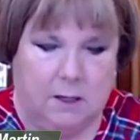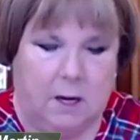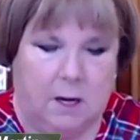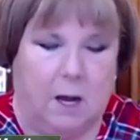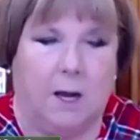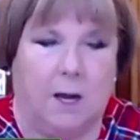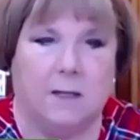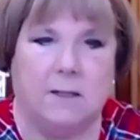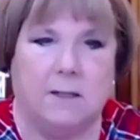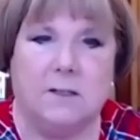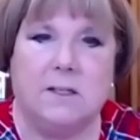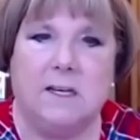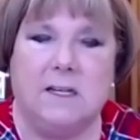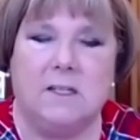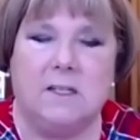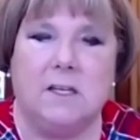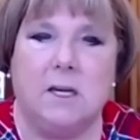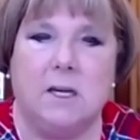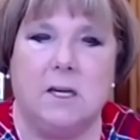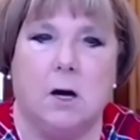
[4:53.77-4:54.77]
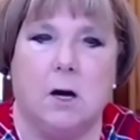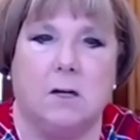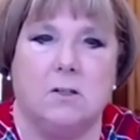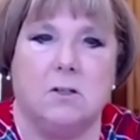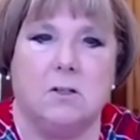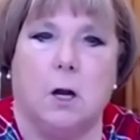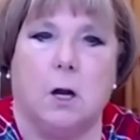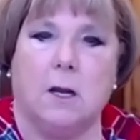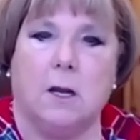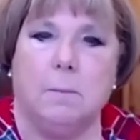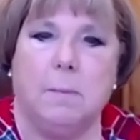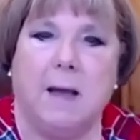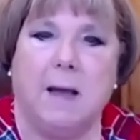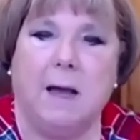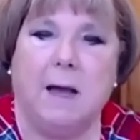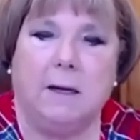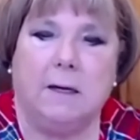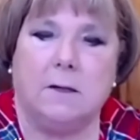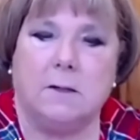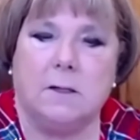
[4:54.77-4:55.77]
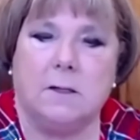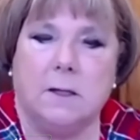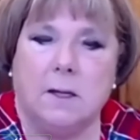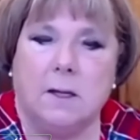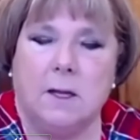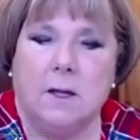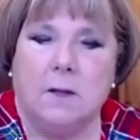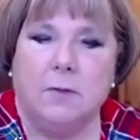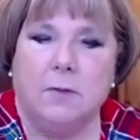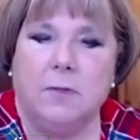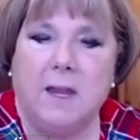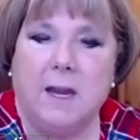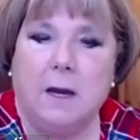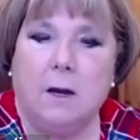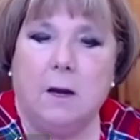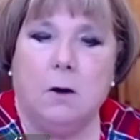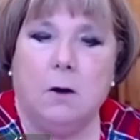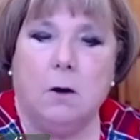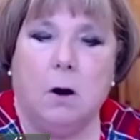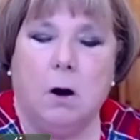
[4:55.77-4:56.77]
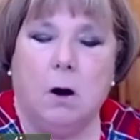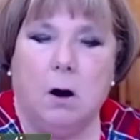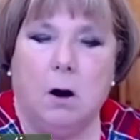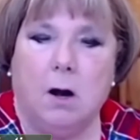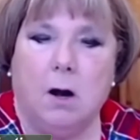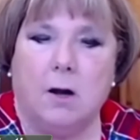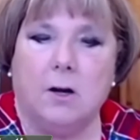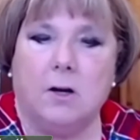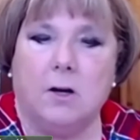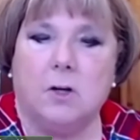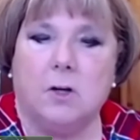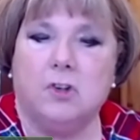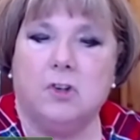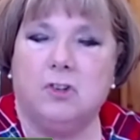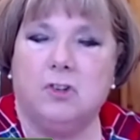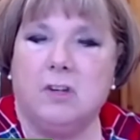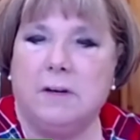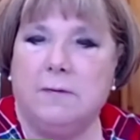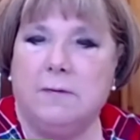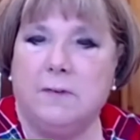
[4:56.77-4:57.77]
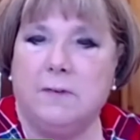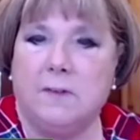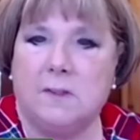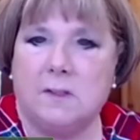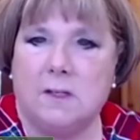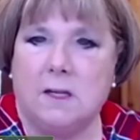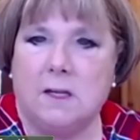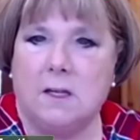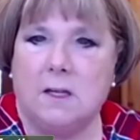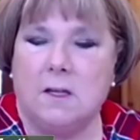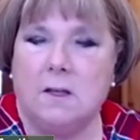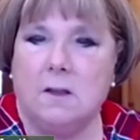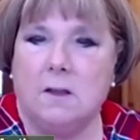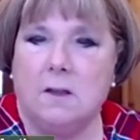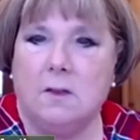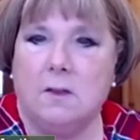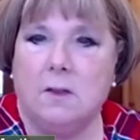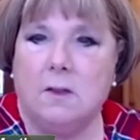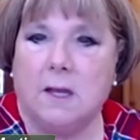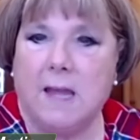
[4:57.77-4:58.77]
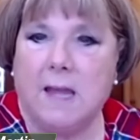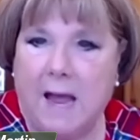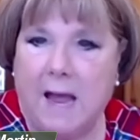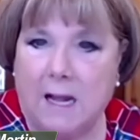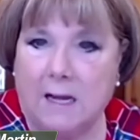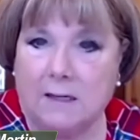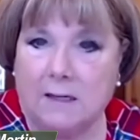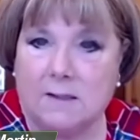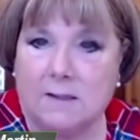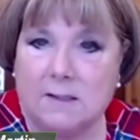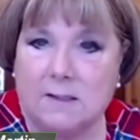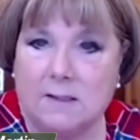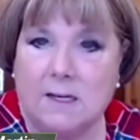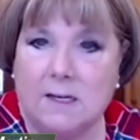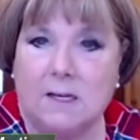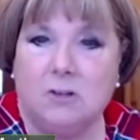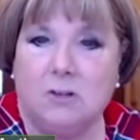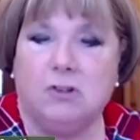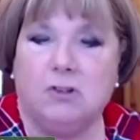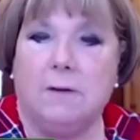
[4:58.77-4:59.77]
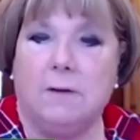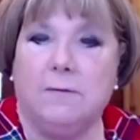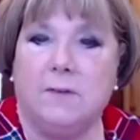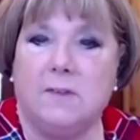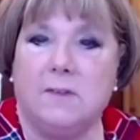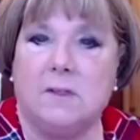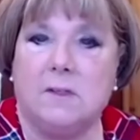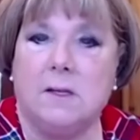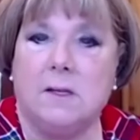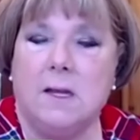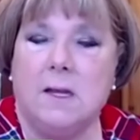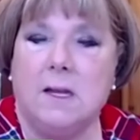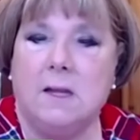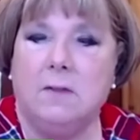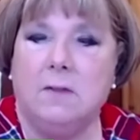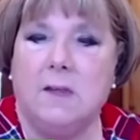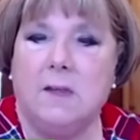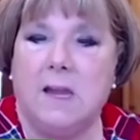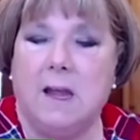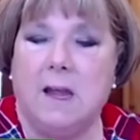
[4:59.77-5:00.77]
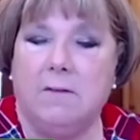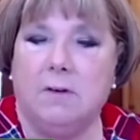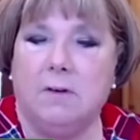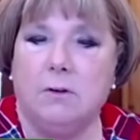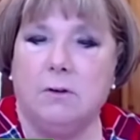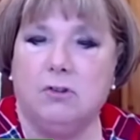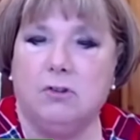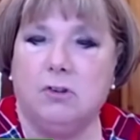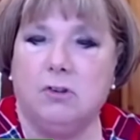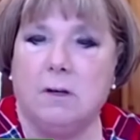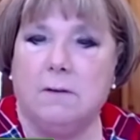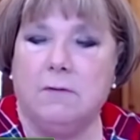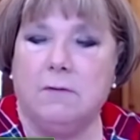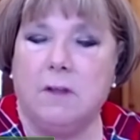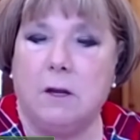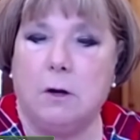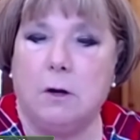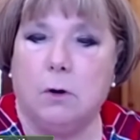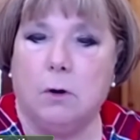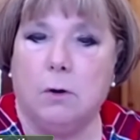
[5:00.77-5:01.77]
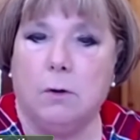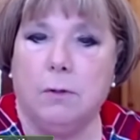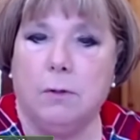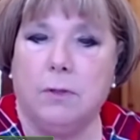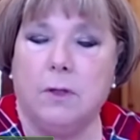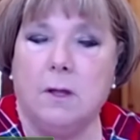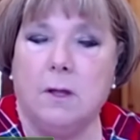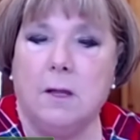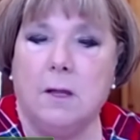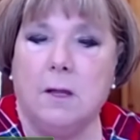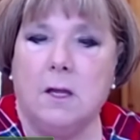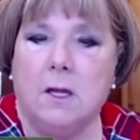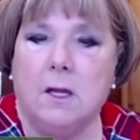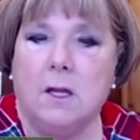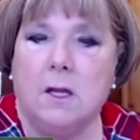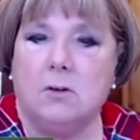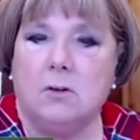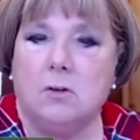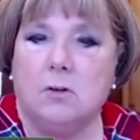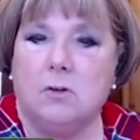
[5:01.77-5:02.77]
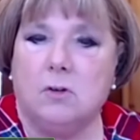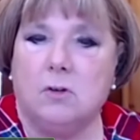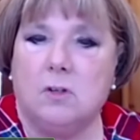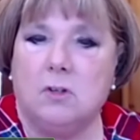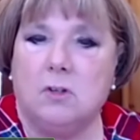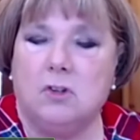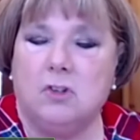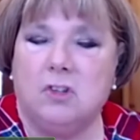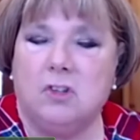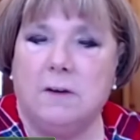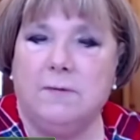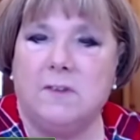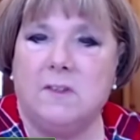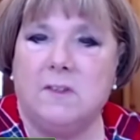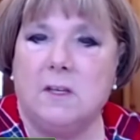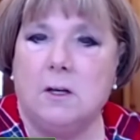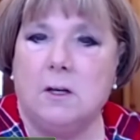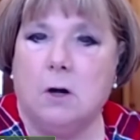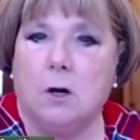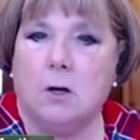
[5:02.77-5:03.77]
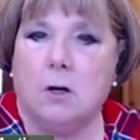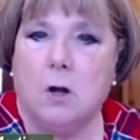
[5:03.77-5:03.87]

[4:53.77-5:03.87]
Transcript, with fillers: TTR talk about it. There are shifts in the galaxy, shifts in the evolution of the earth, shifts in our